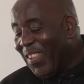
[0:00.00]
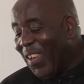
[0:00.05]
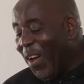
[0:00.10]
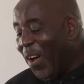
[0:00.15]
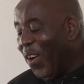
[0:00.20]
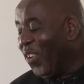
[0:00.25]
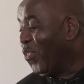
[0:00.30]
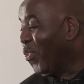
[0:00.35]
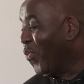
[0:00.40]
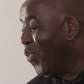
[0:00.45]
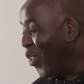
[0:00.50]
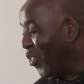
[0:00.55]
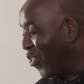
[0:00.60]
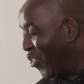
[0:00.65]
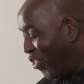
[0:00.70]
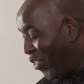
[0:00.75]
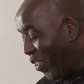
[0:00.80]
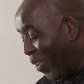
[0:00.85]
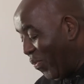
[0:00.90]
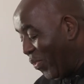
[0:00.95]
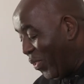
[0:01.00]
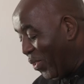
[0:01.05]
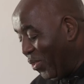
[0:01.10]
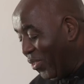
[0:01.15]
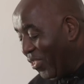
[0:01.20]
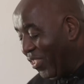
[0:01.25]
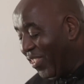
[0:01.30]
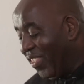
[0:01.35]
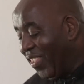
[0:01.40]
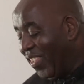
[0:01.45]
Arsenal versus
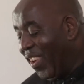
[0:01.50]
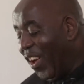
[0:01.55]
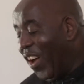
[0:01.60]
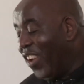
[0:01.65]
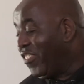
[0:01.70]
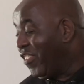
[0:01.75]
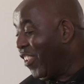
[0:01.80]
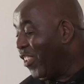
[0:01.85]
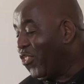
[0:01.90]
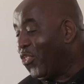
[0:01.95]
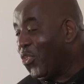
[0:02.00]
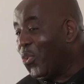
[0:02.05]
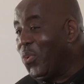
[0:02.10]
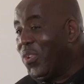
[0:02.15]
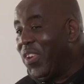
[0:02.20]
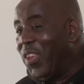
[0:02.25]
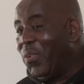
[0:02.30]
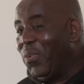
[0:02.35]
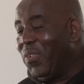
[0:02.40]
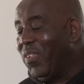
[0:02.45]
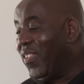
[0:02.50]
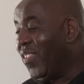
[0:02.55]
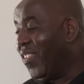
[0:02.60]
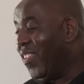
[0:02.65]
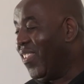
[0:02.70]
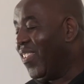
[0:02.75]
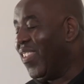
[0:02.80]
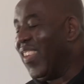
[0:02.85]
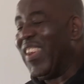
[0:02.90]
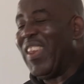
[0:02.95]
Sheffield. I said 2-0.
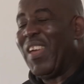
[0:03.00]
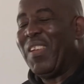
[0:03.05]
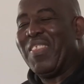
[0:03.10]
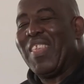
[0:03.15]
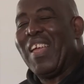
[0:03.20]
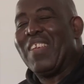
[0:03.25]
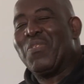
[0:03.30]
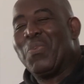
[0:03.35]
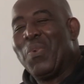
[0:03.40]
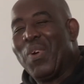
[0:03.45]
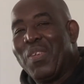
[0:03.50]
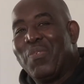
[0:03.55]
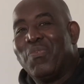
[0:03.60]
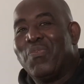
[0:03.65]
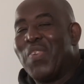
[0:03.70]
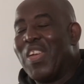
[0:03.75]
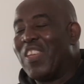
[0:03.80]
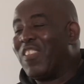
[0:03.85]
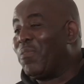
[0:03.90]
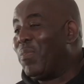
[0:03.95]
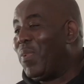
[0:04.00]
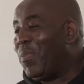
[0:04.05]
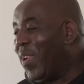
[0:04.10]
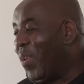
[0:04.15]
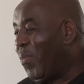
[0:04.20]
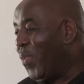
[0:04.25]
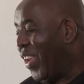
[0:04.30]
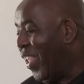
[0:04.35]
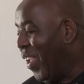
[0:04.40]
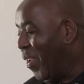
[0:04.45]
Yeah. And that's what it vexed me,
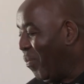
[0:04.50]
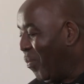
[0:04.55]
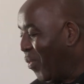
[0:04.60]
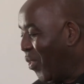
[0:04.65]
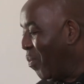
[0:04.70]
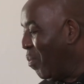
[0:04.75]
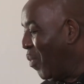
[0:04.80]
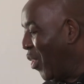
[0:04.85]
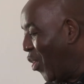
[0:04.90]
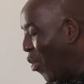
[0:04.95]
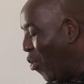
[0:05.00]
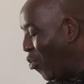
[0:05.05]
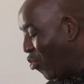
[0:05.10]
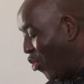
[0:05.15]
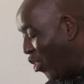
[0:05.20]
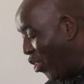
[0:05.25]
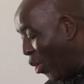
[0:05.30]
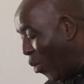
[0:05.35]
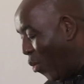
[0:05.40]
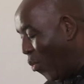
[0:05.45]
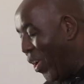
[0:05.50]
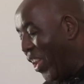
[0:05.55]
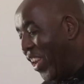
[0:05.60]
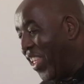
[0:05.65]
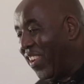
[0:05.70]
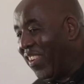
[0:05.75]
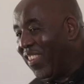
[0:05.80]
man, when that McGoldrick goal went in.